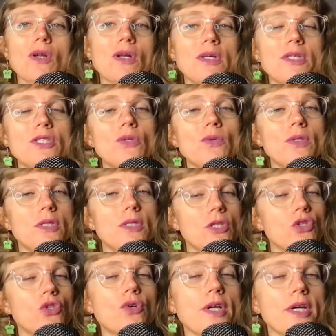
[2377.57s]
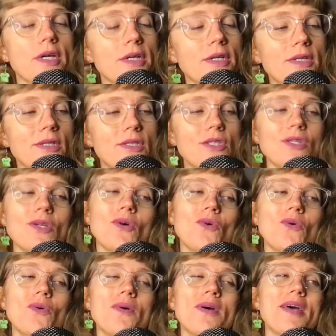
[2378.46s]
also is a trick,
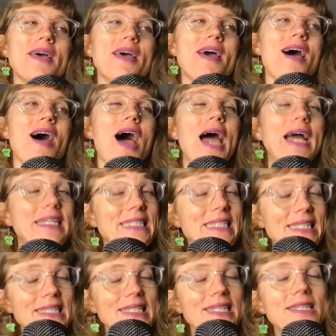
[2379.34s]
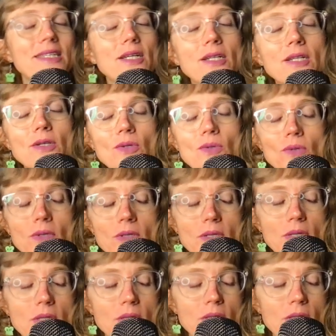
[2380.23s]
so I didn't include
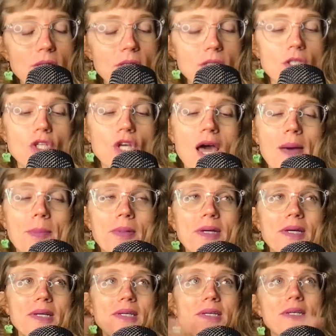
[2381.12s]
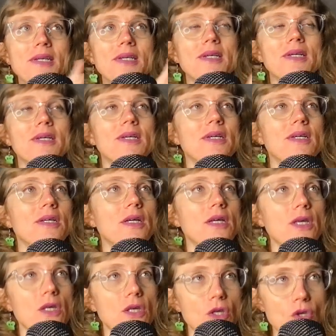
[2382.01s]
the Jabba
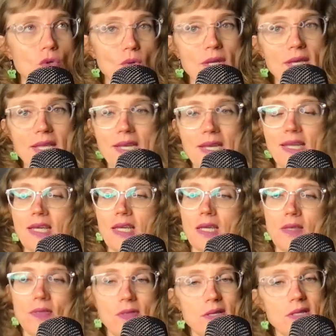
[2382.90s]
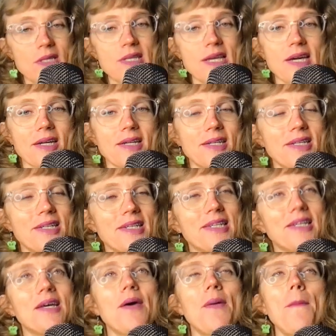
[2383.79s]
unit in this deck
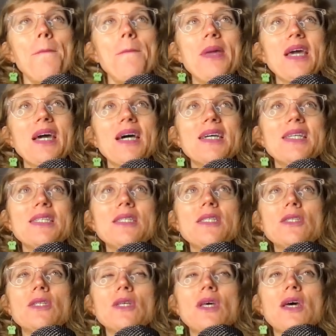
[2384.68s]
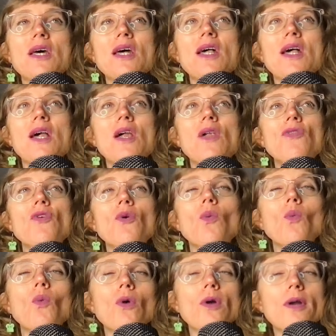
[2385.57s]
because there
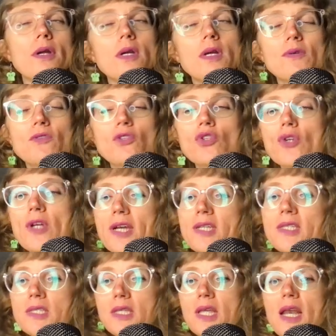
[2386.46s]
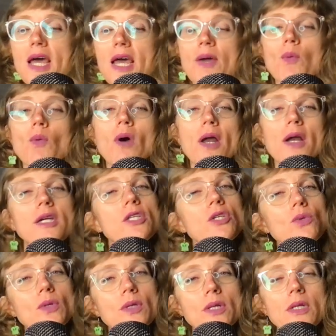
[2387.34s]
weren't enough tricks that I wanted
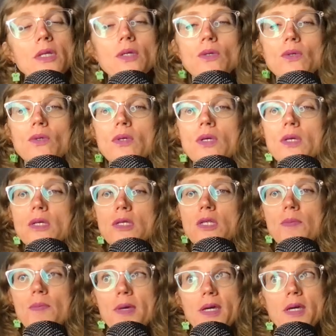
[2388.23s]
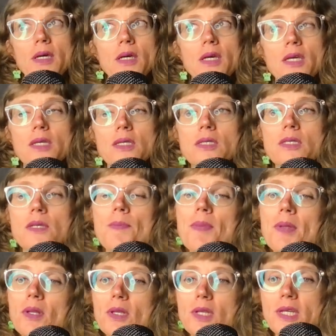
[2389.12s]
to include to make his
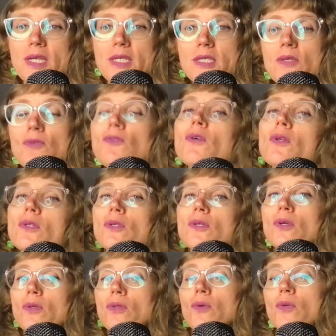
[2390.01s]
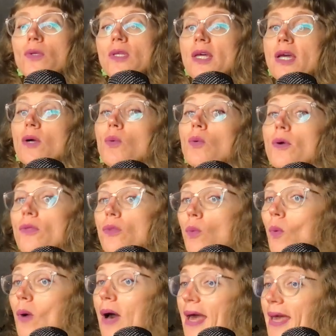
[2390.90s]
ability to filter through the deck
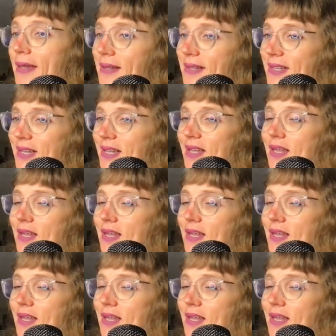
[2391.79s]
worthwhile.